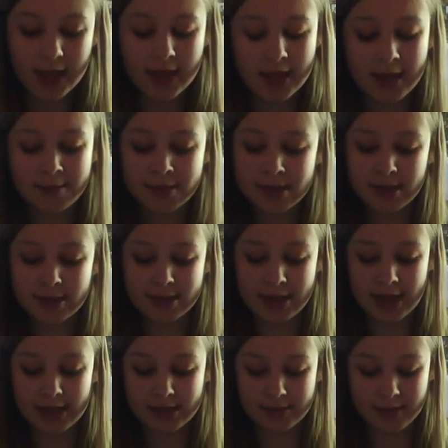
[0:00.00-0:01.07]
The episode
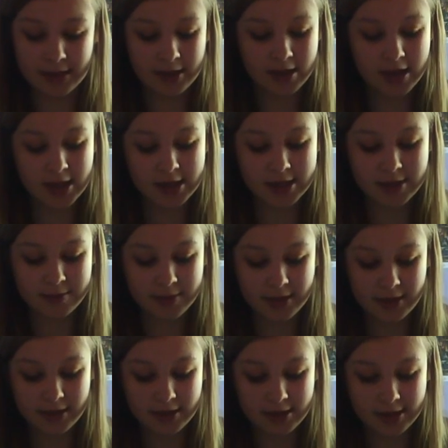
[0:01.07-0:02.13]
ends with "To
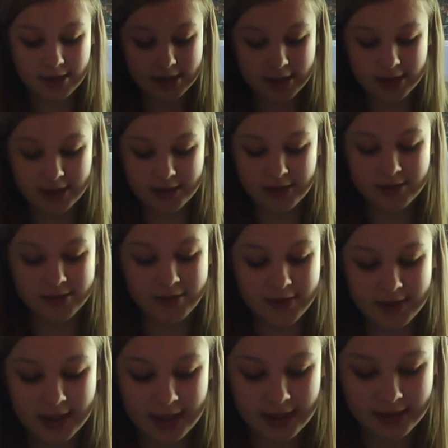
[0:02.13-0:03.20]
be continued,"
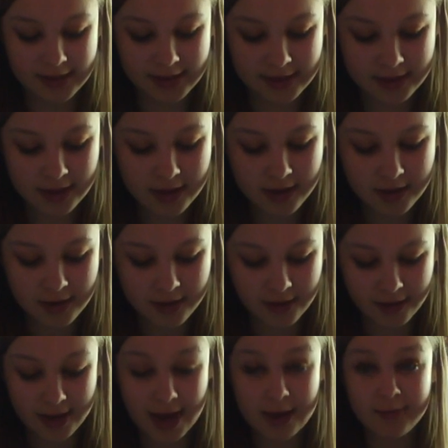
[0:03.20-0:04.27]
returns
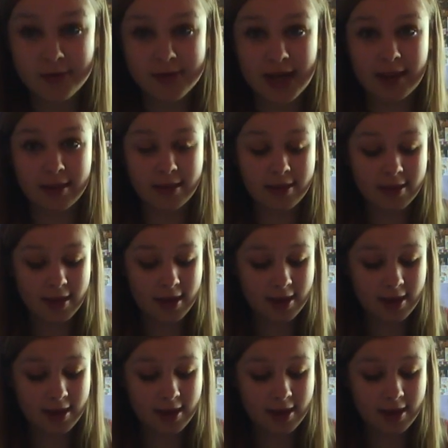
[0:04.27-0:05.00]
on April 10th.